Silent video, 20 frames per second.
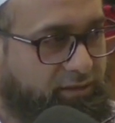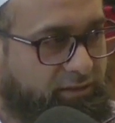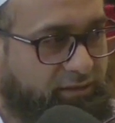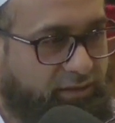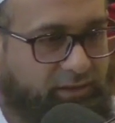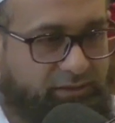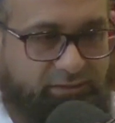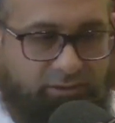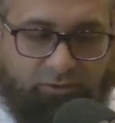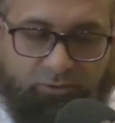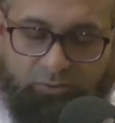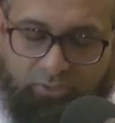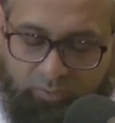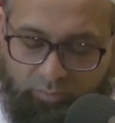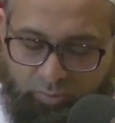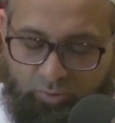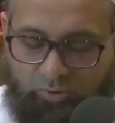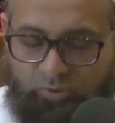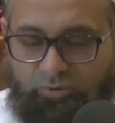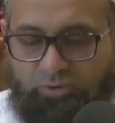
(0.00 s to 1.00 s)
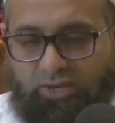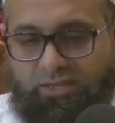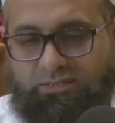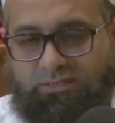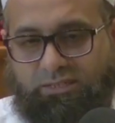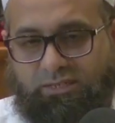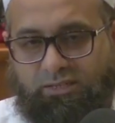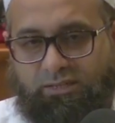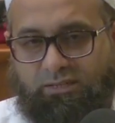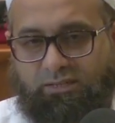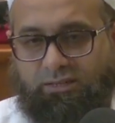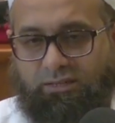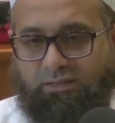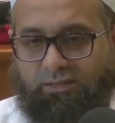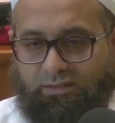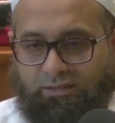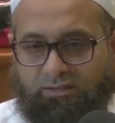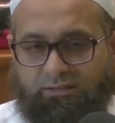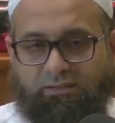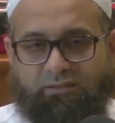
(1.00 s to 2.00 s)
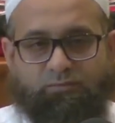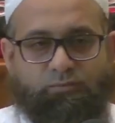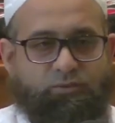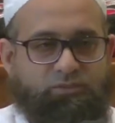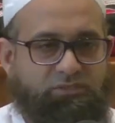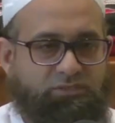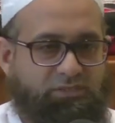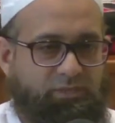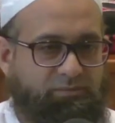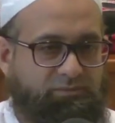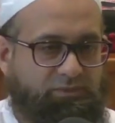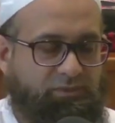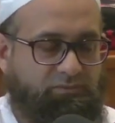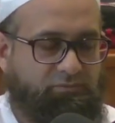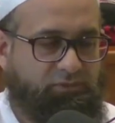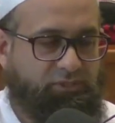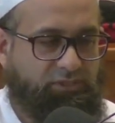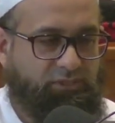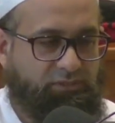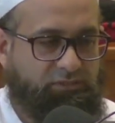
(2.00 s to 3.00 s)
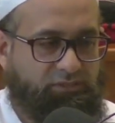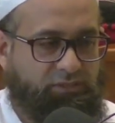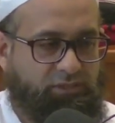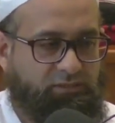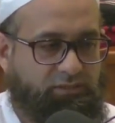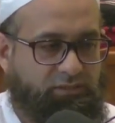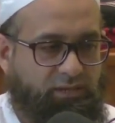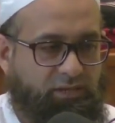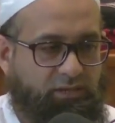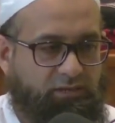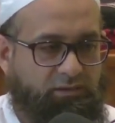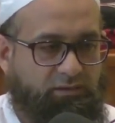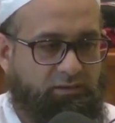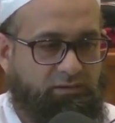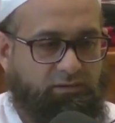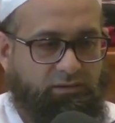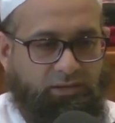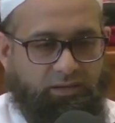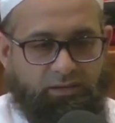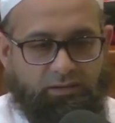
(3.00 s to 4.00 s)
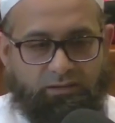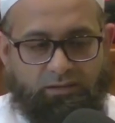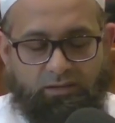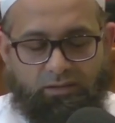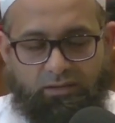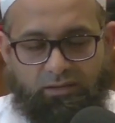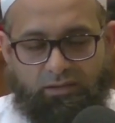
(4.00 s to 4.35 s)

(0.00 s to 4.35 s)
Right? They're only progressing in the footsteps of shaitan, right?